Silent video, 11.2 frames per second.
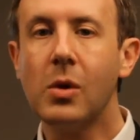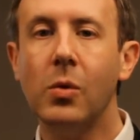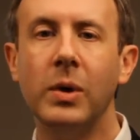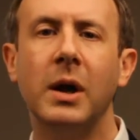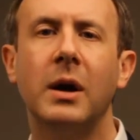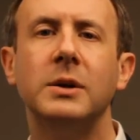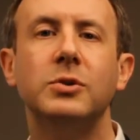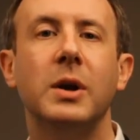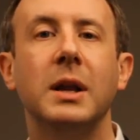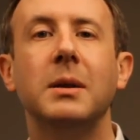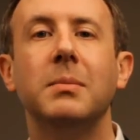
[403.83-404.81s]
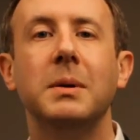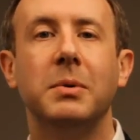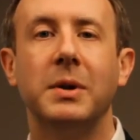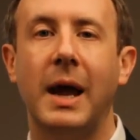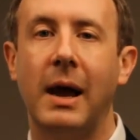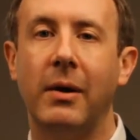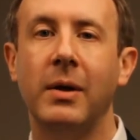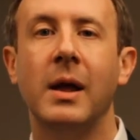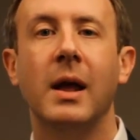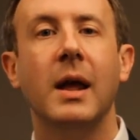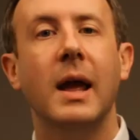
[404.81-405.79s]
We are training people now
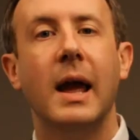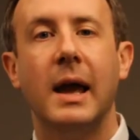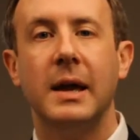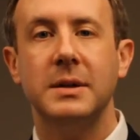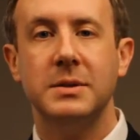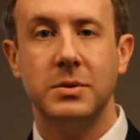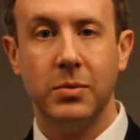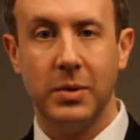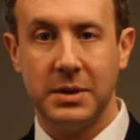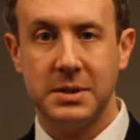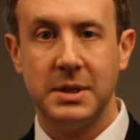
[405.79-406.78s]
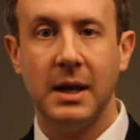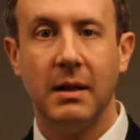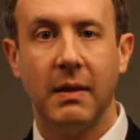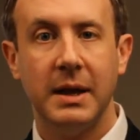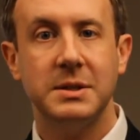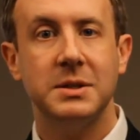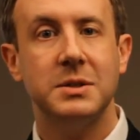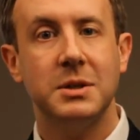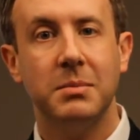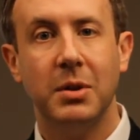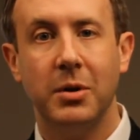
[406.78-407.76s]
as with state
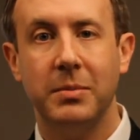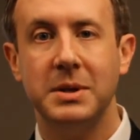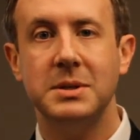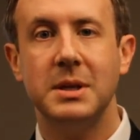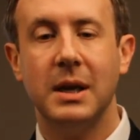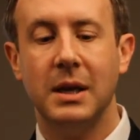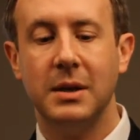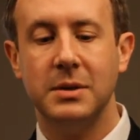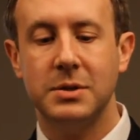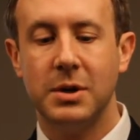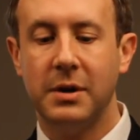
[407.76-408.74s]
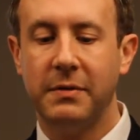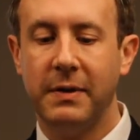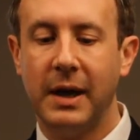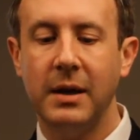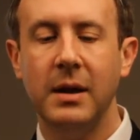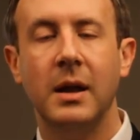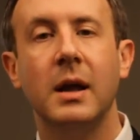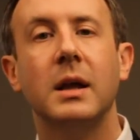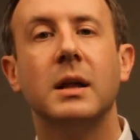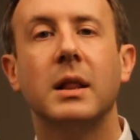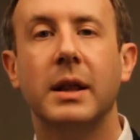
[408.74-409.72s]
licensed diplomas in certified,
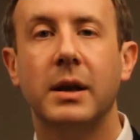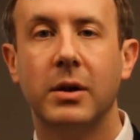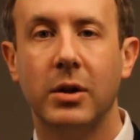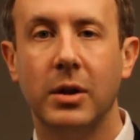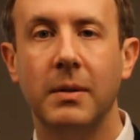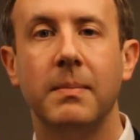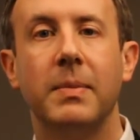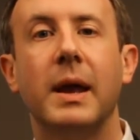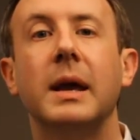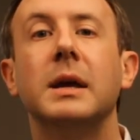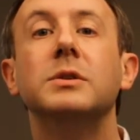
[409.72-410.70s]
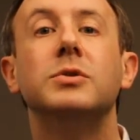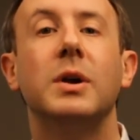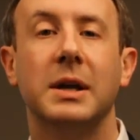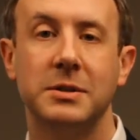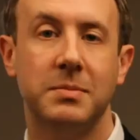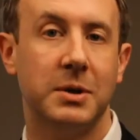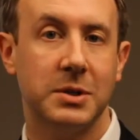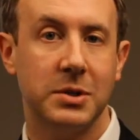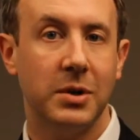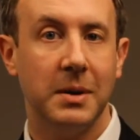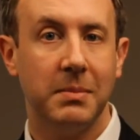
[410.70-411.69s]
clinical, and
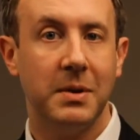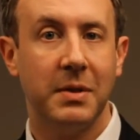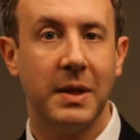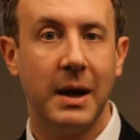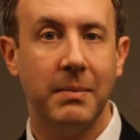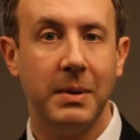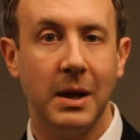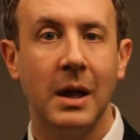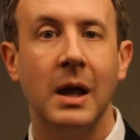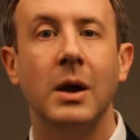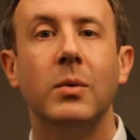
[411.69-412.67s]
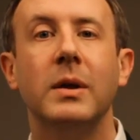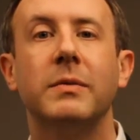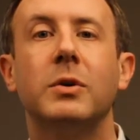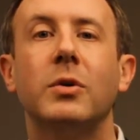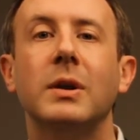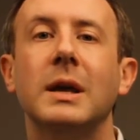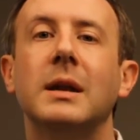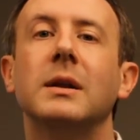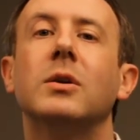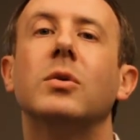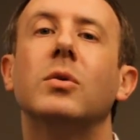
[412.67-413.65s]
transpersonal hypnotherapy. We have
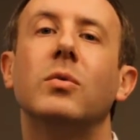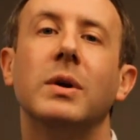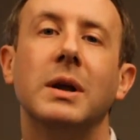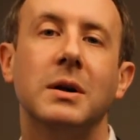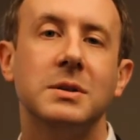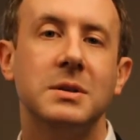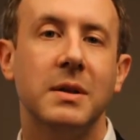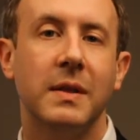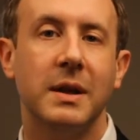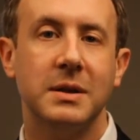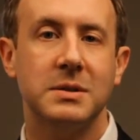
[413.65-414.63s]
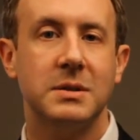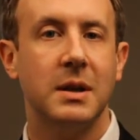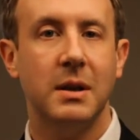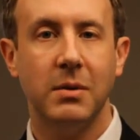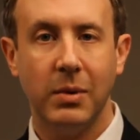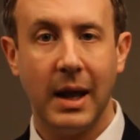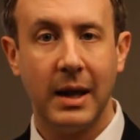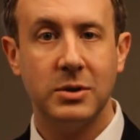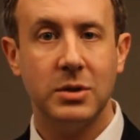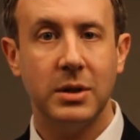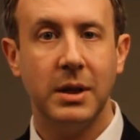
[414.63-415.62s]
created careers in this, and we
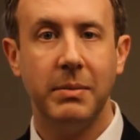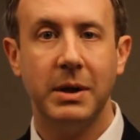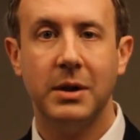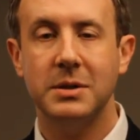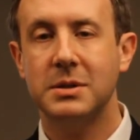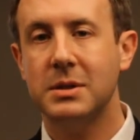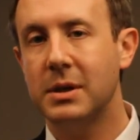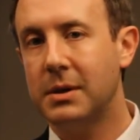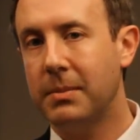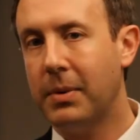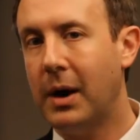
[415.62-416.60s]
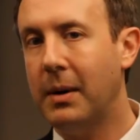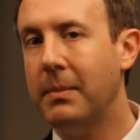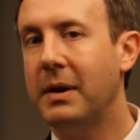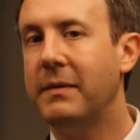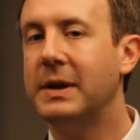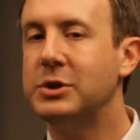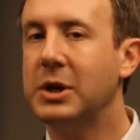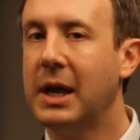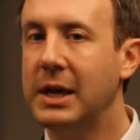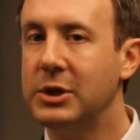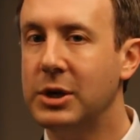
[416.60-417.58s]
actually, because the Department of
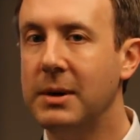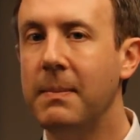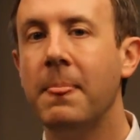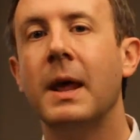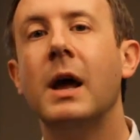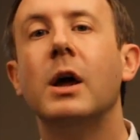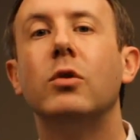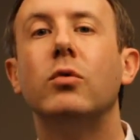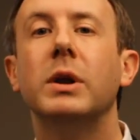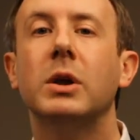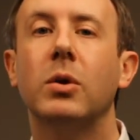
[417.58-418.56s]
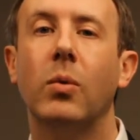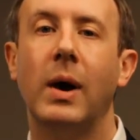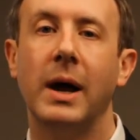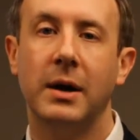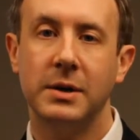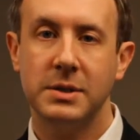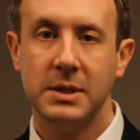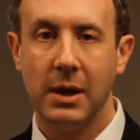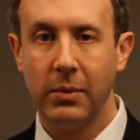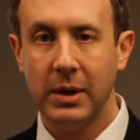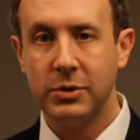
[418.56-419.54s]
Education requires
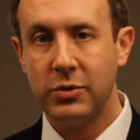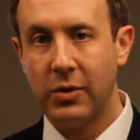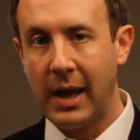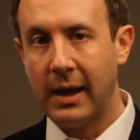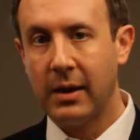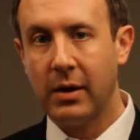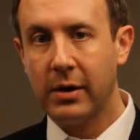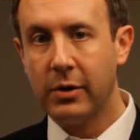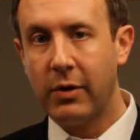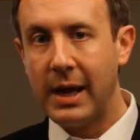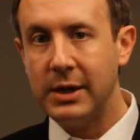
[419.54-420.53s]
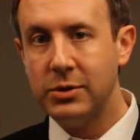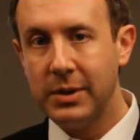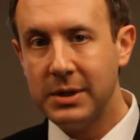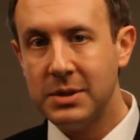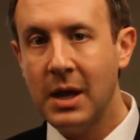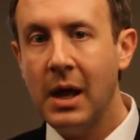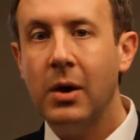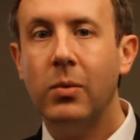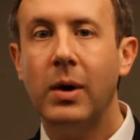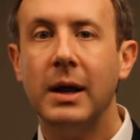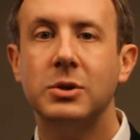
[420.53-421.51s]
that we track our graduates,
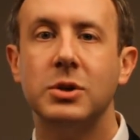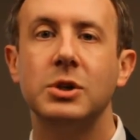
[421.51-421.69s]
we're actually